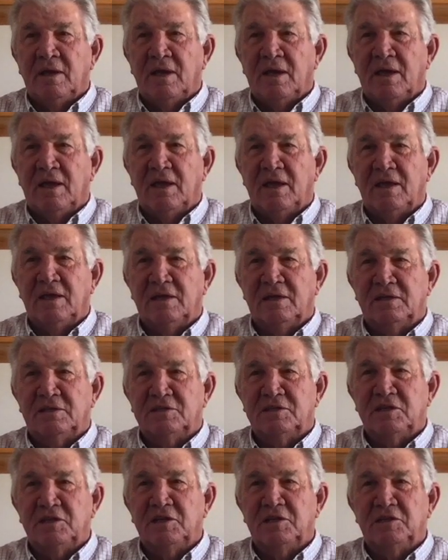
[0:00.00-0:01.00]
and
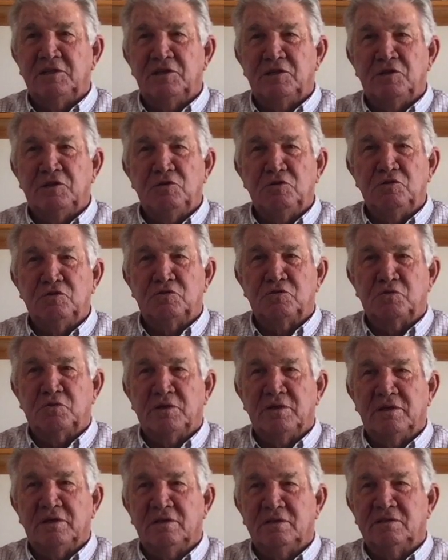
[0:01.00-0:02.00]
seeing the
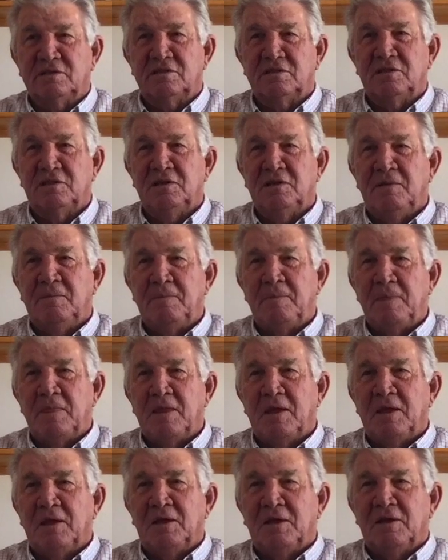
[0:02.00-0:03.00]
newsreels
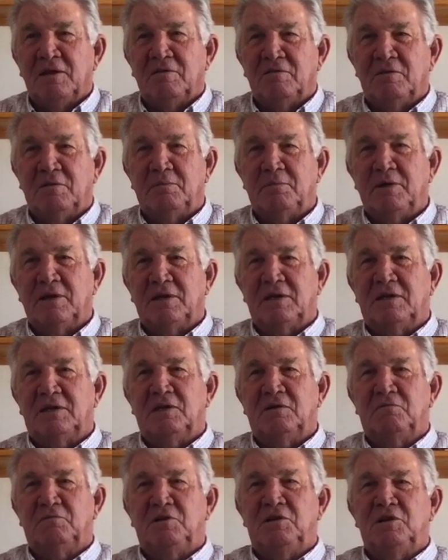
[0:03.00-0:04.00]
of the big
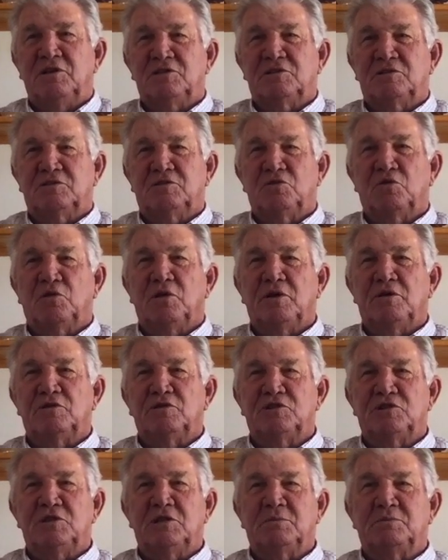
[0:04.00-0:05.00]
destroyer
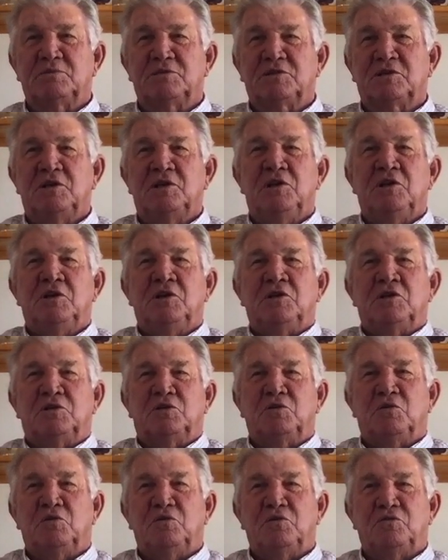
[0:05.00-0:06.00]
ships
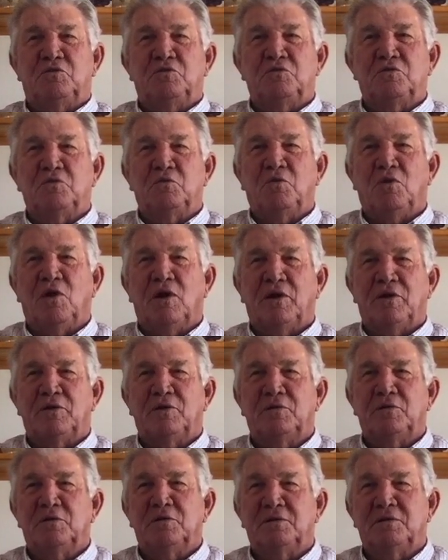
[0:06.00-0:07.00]
going through the
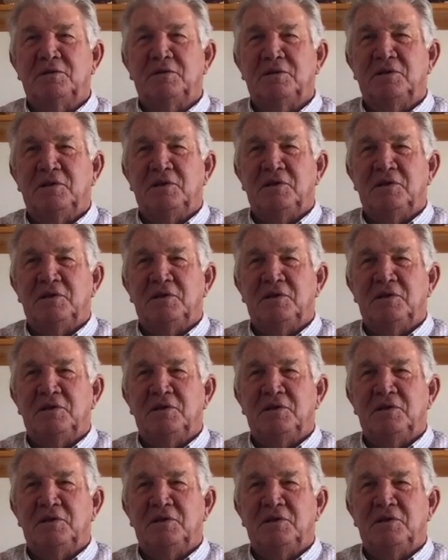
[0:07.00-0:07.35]
water and